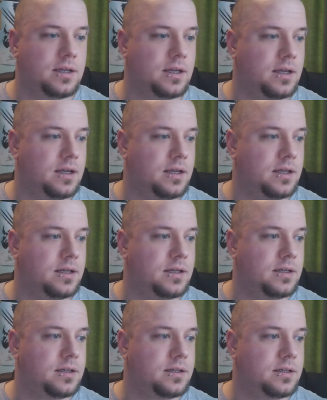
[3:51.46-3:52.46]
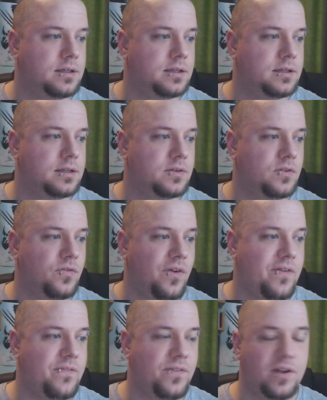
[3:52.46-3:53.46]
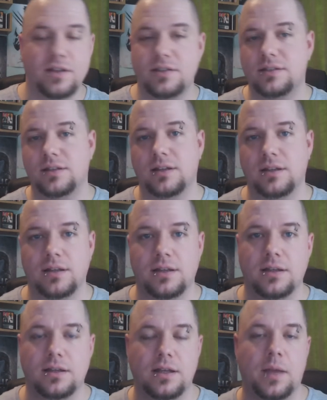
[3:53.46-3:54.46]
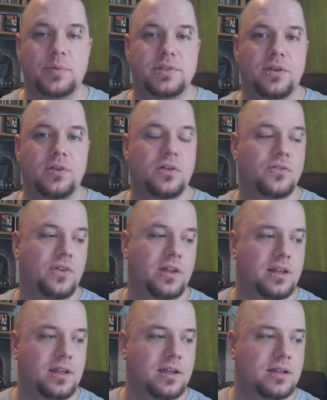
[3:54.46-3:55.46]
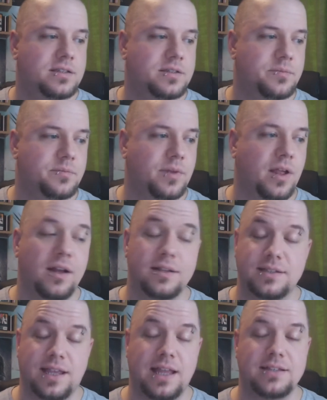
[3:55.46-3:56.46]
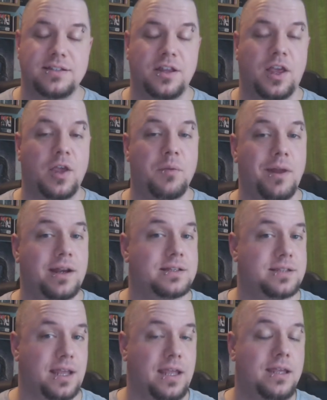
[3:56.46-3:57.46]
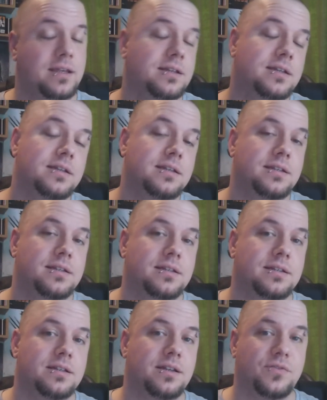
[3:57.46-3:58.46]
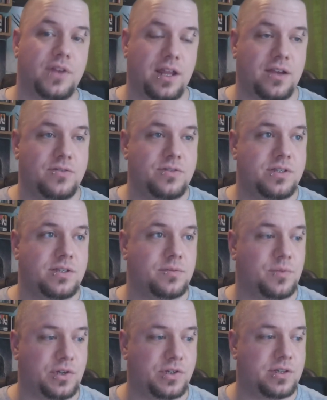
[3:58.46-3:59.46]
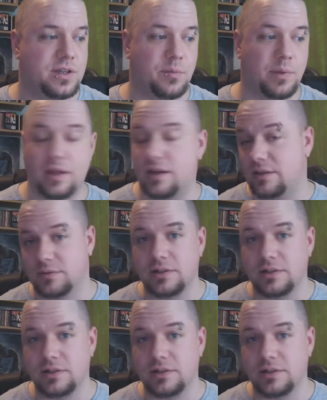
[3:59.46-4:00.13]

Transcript: the very first episode of some Cards Against the Humanity videos, which there'll be another